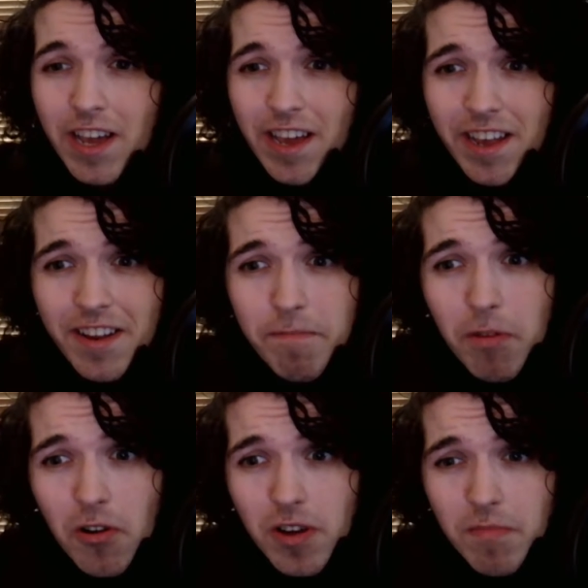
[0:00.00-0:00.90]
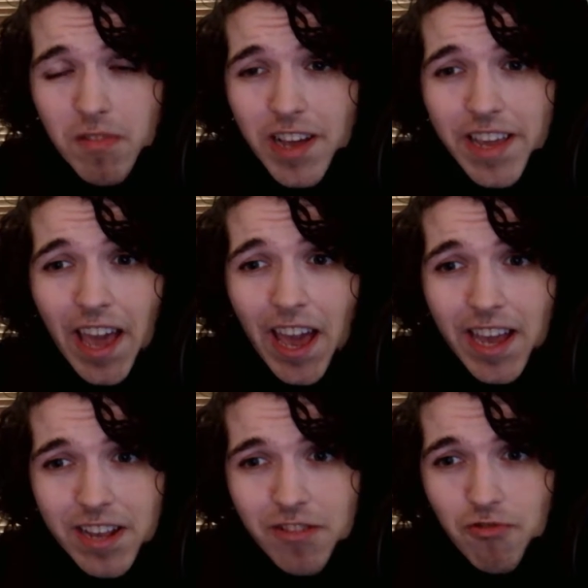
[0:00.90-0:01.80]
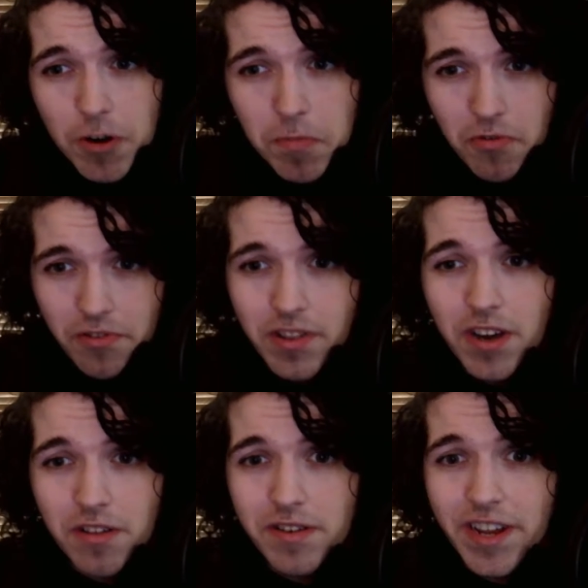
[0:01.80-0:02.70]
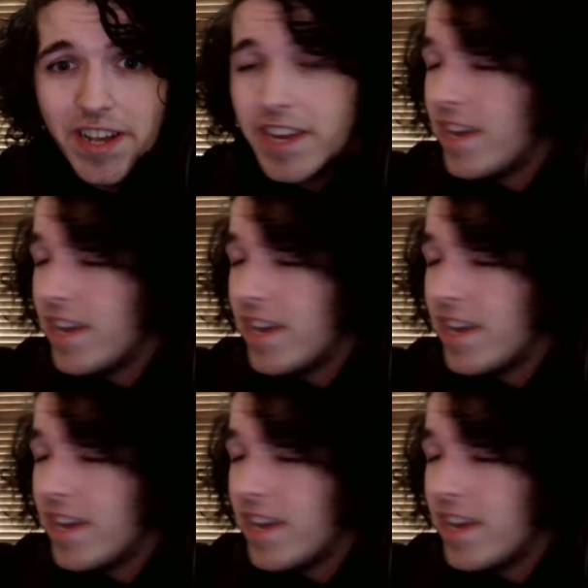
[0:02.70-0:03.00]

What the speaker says: He put up 8 dribbles the other day.